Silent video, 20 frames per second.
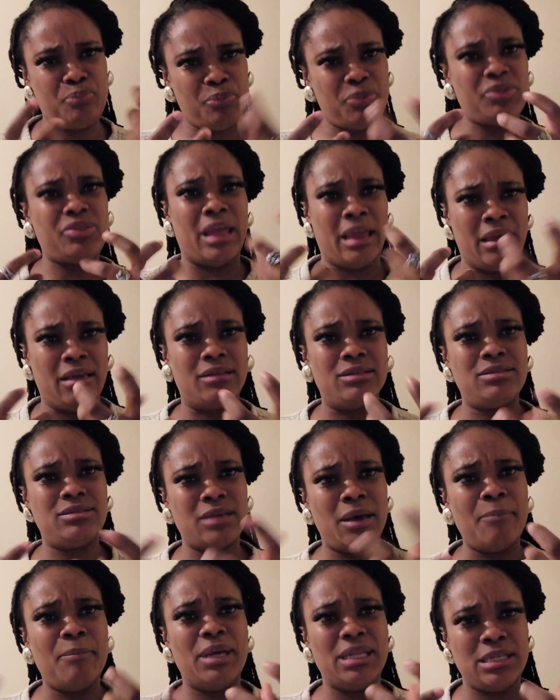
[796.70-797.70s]
thing,
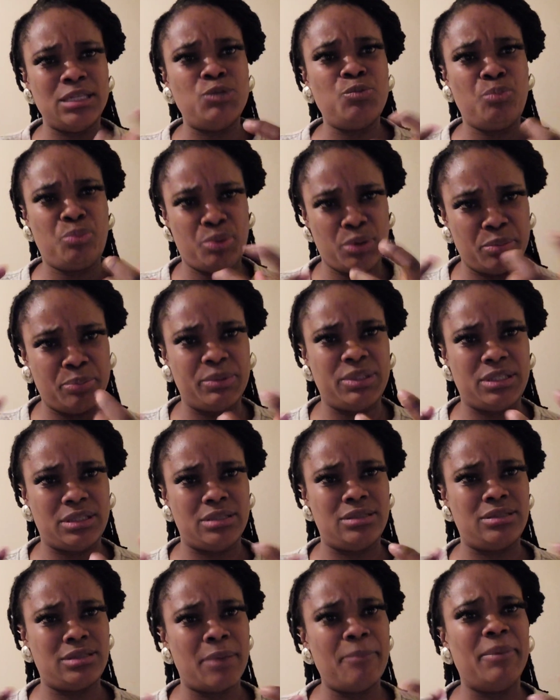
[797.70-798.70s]
somebody's property,
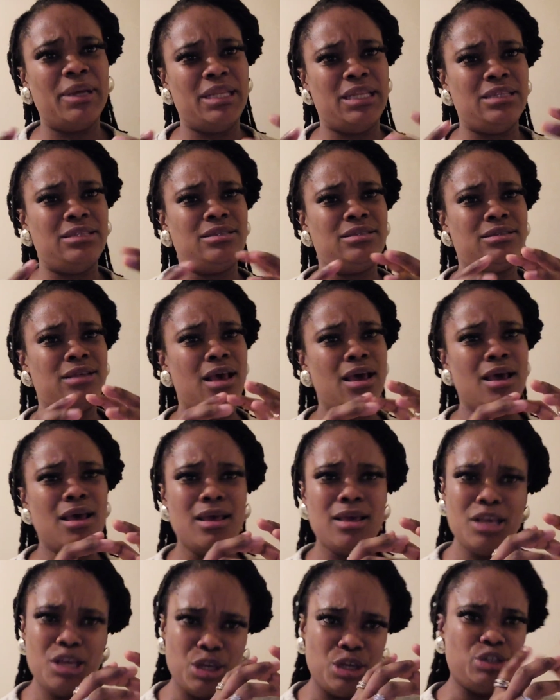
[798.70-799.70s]
somebody's
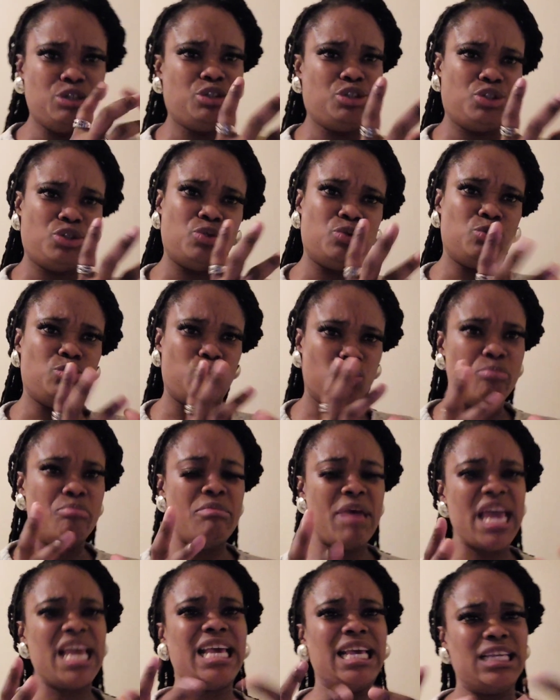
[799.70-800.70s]
issue to
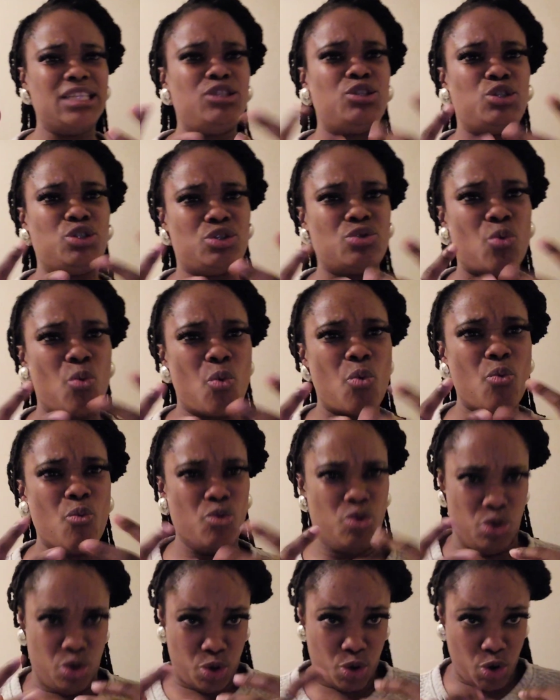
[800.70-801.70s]
make it
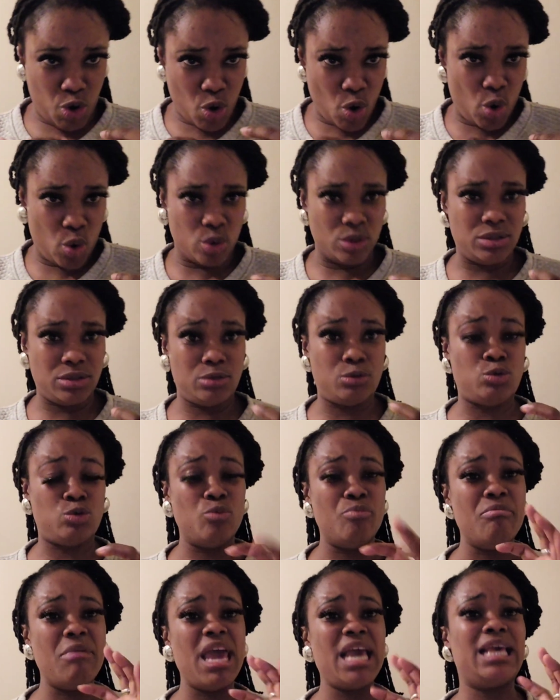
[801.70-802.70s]
yours, to
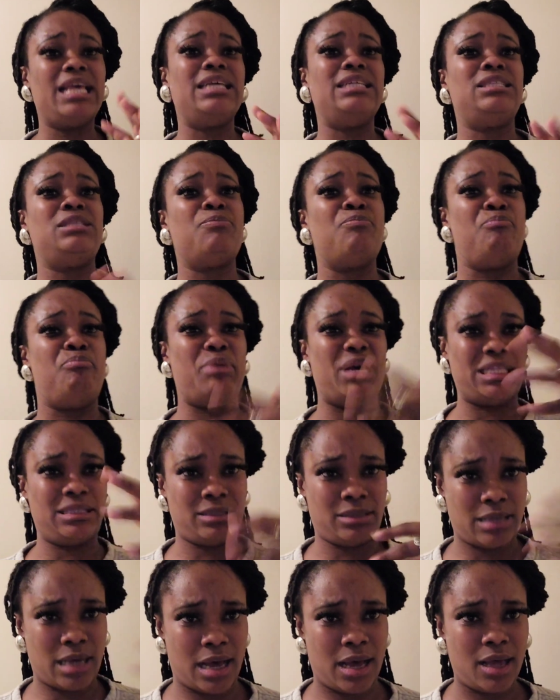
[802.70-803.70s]
make it
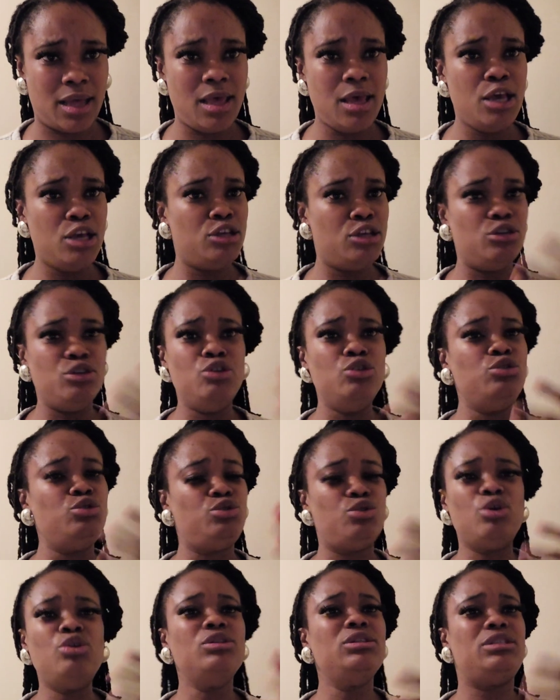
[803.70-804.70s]
better. You
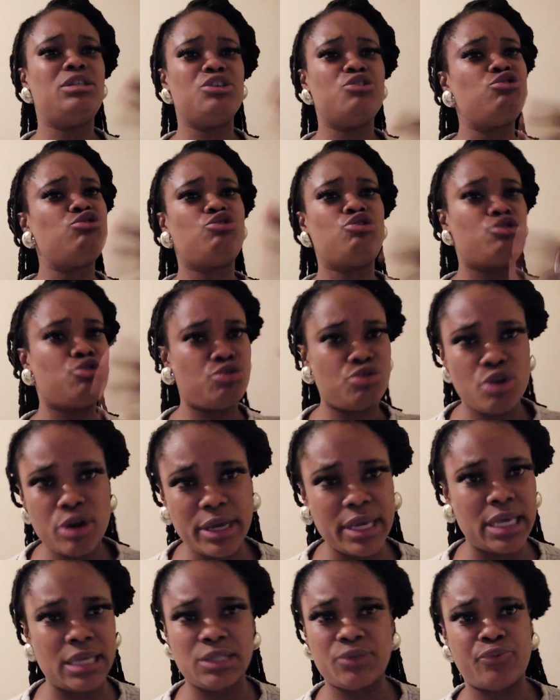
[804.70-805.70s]
don't destroy
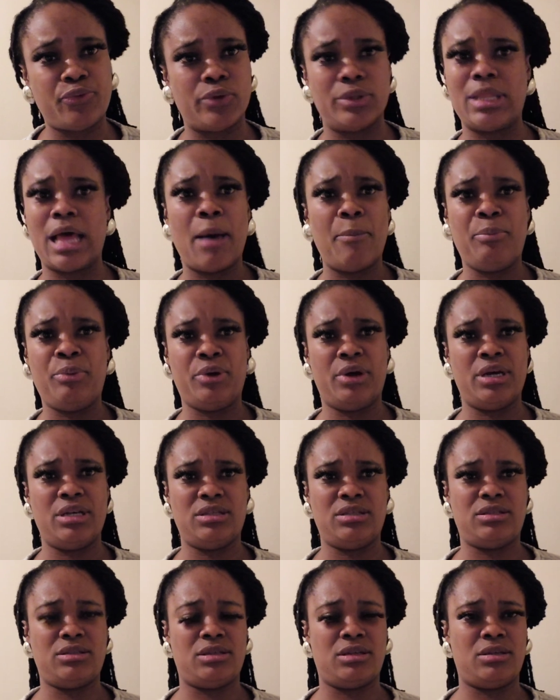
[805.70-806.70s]
it for that
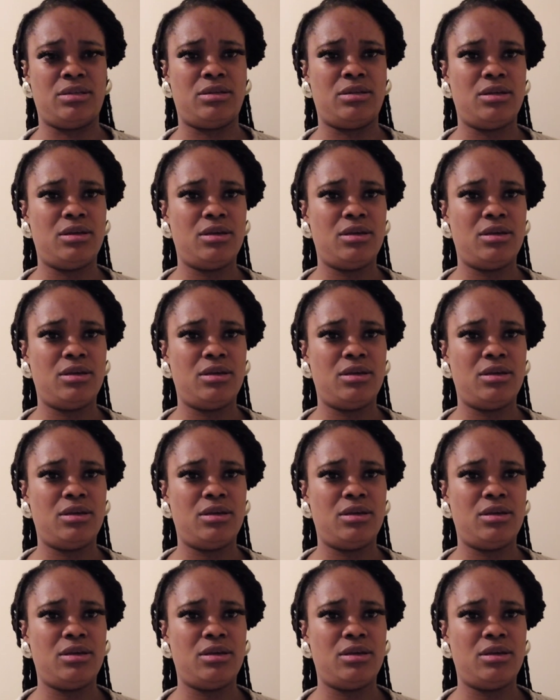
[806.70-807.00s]
person.